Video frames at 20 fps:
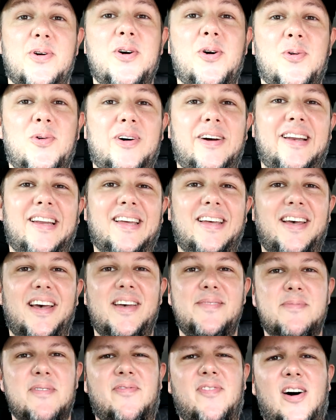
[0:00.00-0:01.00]
a real one.
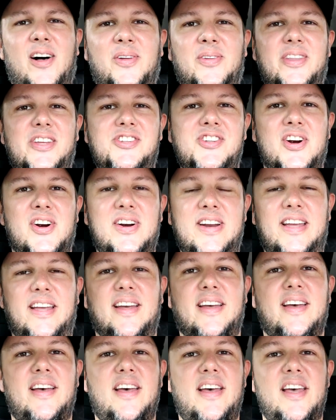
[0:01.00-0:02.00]
You've been following the journey.
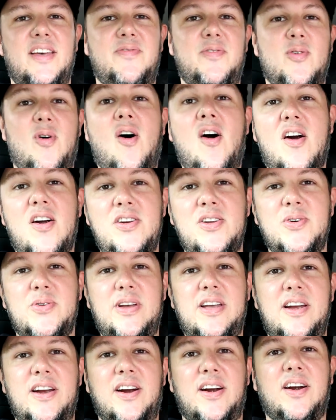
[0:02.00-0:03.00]
If you are new
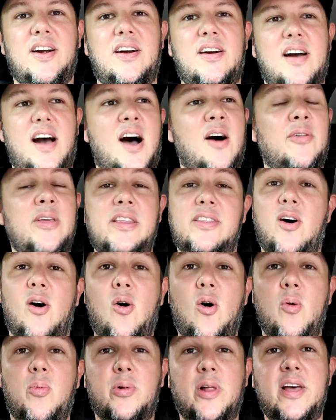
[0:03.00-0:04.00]
here, I'll link the
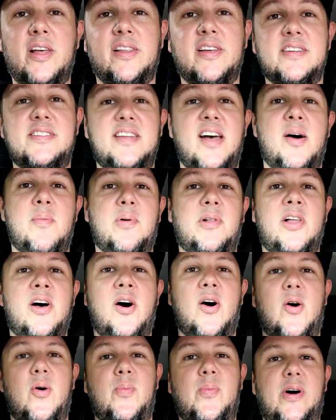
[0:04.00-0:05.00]
whole playlist down
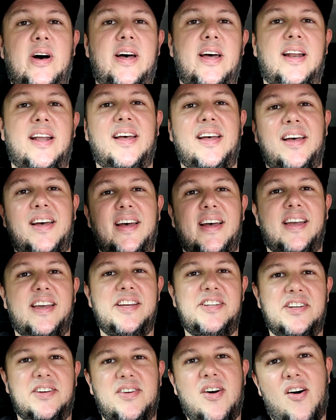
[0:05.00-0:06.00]
below, but
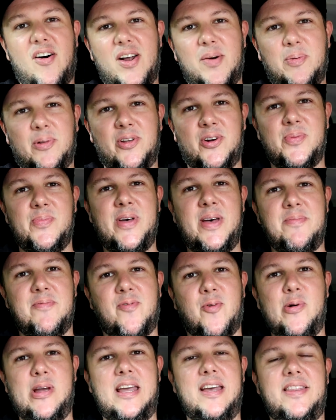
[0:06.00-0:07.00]
get you caught up a little bit
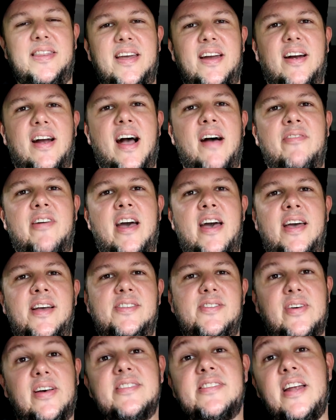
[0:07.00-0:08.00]
before we get there. I've got a
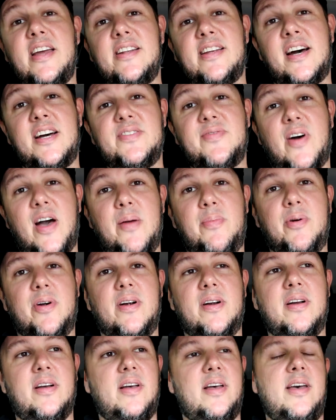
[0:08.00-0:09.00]
2008 Dodge
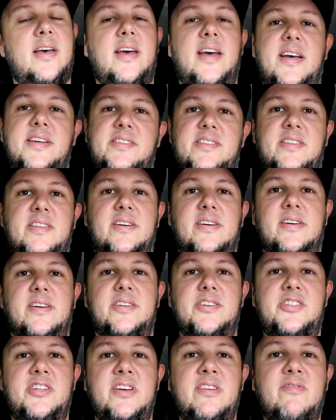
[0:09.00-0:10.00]
Viper. It's
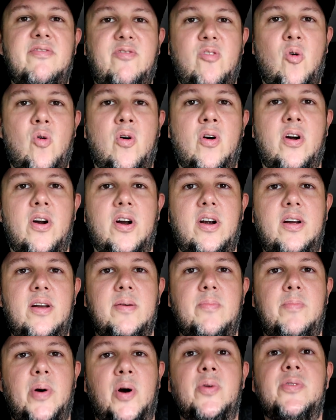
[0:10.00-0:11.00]
the Gen 4,
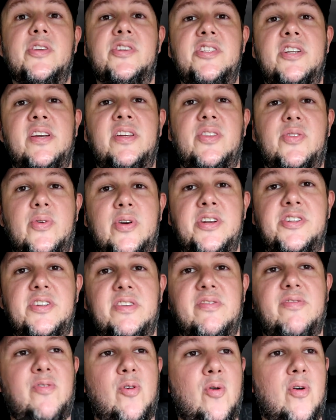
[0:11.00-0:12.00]
both the Gen 3,
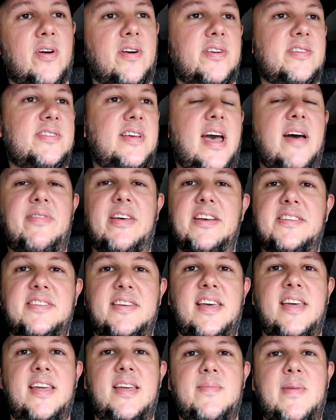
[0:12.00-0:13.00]
Gen 4s have that
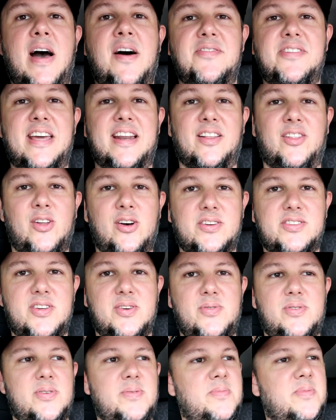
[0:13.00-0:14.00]
same outdated look
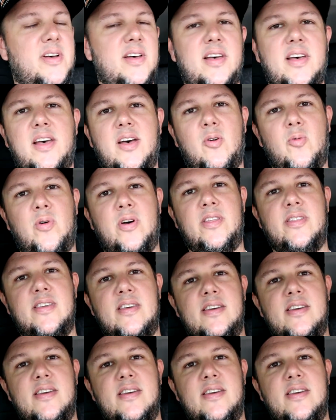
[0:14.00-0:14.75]
to them with